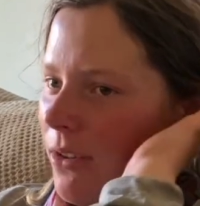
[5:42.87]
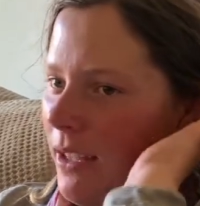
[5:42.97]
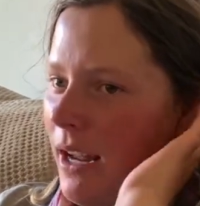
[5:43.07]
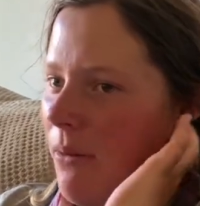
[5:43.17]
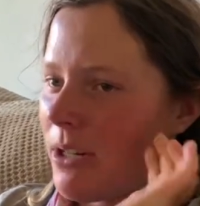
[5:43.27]
So
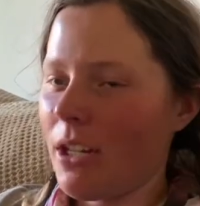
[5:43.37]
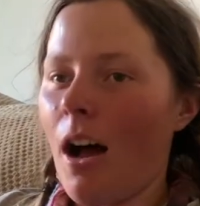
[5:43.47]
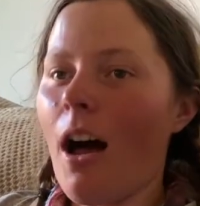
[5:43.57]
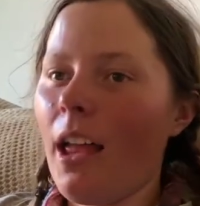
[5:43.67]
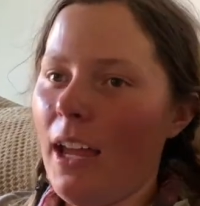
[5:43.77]
then I went to
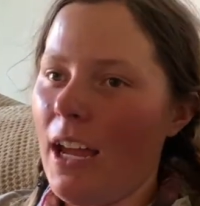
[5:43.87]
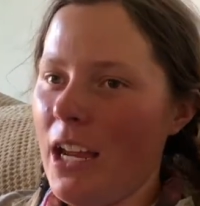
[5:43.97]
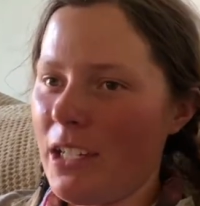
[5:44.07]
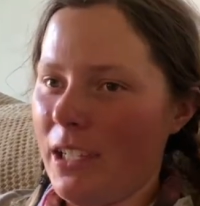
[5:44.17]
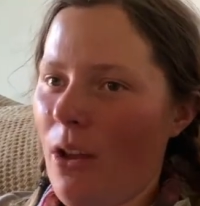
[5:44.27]
college,
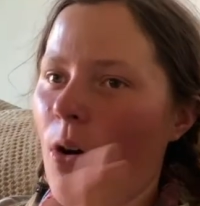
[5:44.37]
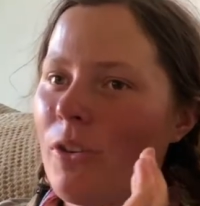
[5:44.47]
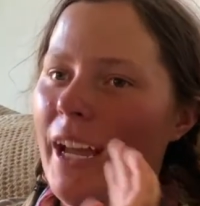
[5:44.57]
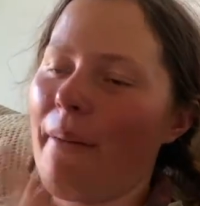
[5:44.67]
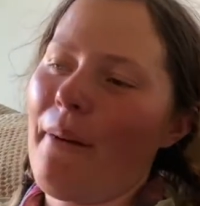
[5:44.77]
and the whole
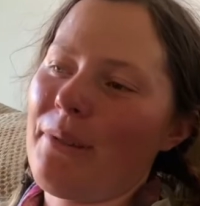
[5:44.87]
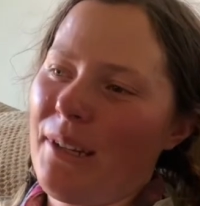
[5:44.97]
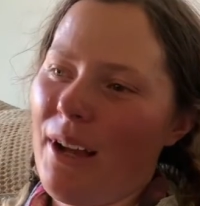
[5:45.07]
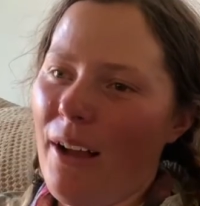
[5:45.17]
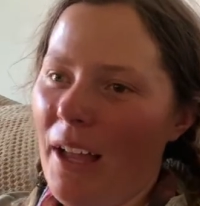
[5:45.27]
time I was
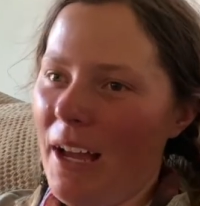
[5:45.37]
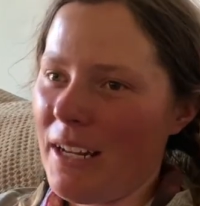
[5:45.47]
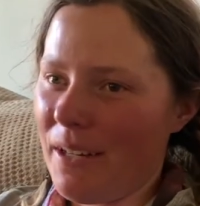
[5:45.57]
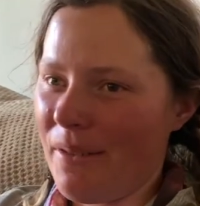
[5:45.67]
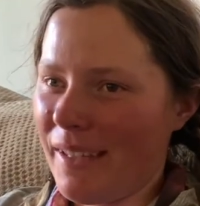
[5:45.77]
in
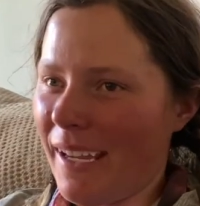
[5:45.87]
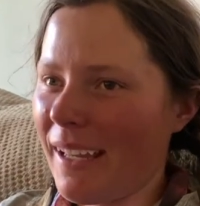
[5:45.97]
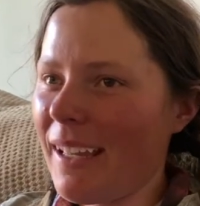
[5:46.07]
college, I was like